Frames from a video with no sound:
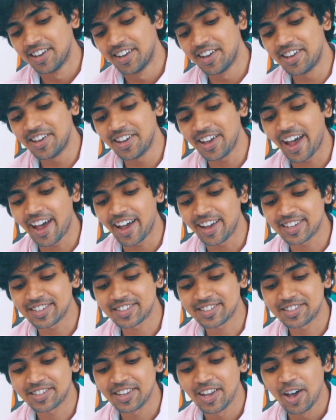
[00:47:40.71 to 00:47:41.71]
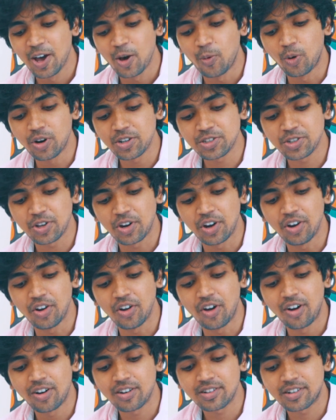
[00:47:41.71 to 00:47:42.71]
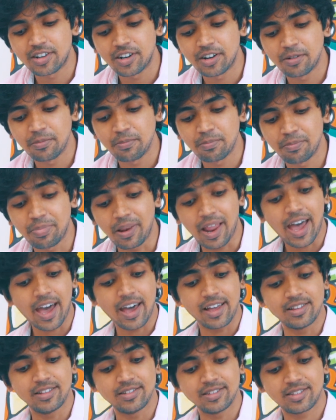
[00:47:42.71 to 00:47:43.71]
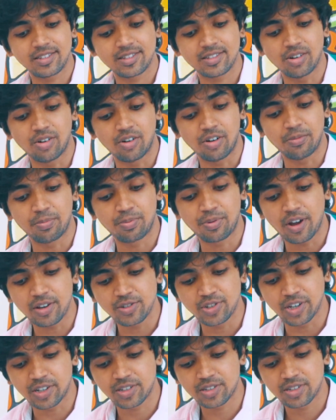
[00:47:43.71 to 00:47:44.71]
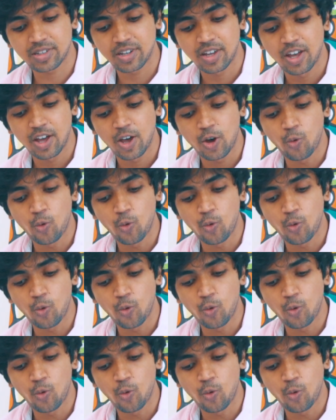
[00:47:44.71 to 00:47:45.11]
Asks, what is your long-term plans or projects?